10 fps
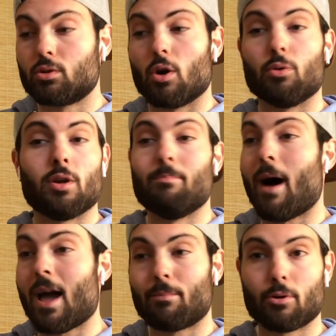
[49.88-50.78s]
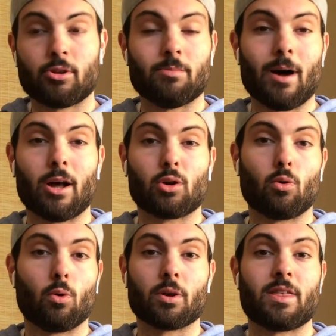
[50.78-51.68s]
go to buy a protein powder
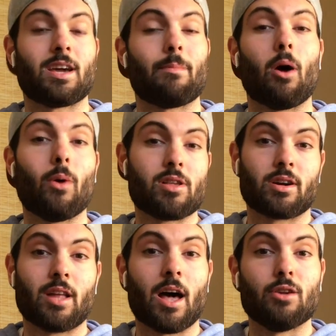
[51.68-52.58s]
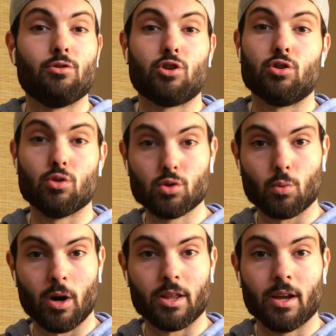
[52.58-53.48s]
or think about whether or not you should use
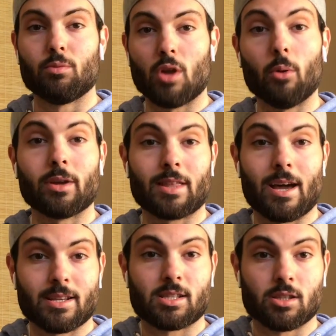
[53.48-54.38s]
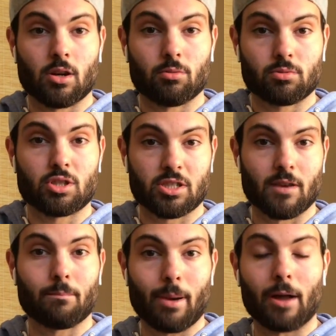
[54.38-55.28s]
one, knowing that it's just
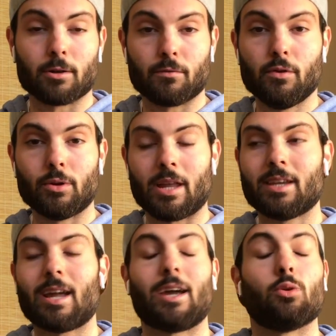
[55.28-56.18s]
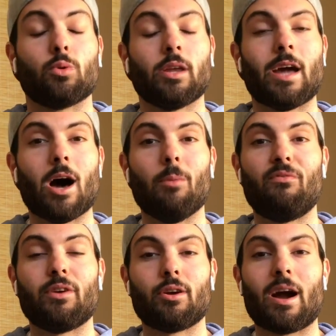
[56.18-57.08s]
a powdered food, I think that can really
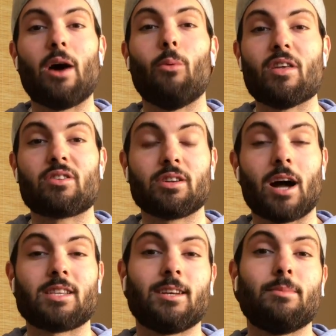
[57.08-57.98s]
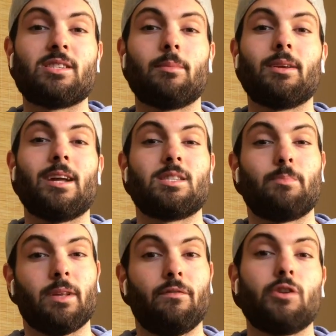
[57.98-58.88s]
help figure out whether or not it's going to be something that's
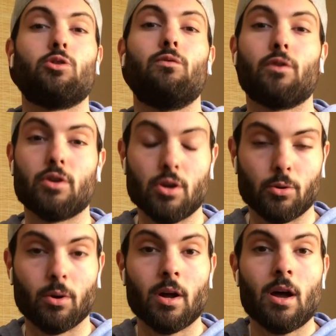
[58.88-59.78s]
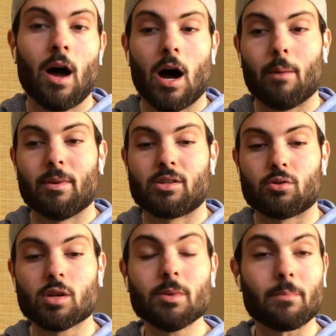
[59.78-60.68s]
beneficial for you. And so
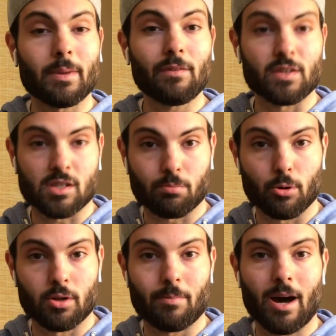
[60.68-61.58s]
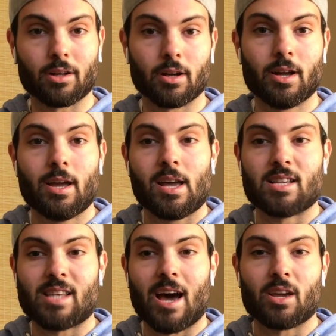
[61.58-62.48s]
some of the benefits of protein powder is
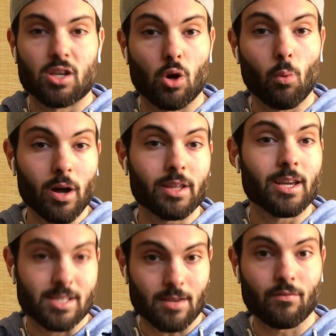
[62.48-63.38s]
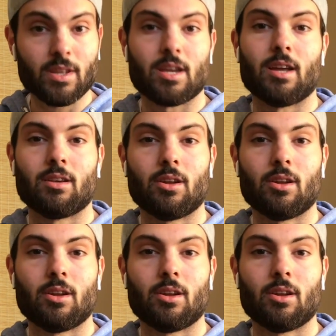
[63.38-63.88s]
that, one, it's convenient,